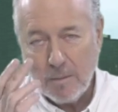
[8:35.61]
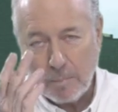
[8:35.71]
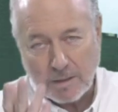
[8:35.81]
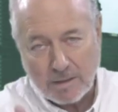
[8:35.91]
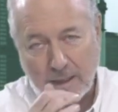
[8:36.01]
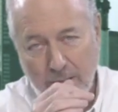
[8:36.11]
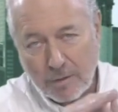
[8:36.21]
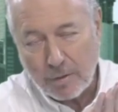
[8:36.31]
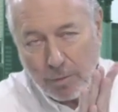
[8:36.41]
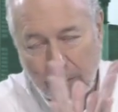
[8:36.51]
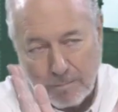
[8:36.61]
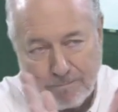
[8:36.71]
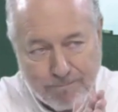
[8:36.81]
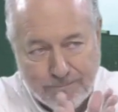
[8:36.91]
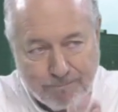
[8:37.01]
But to tell you the truth,
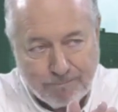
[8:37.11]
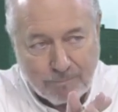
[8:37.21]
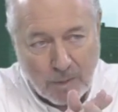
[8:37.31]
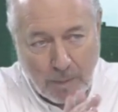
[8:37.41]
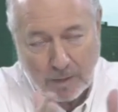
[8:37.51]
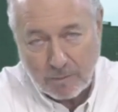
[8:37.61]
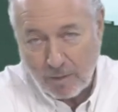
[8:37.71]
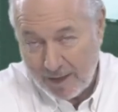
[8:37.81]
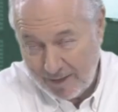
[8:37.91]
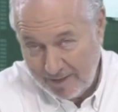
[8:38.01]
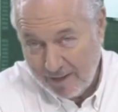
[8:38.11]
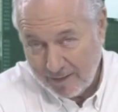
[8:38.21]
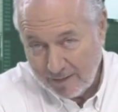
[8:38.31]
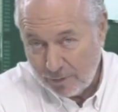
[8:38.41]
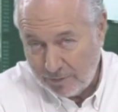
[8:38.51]
pero en
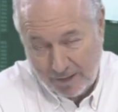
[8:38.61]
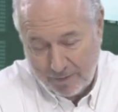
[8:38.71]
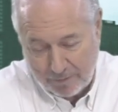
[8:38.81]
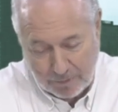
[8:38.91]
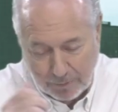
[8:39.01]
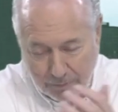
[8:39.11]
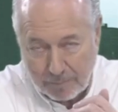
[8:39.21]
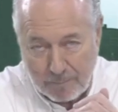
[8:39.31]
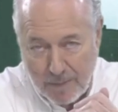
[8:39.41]
realidad, to tell you the truth,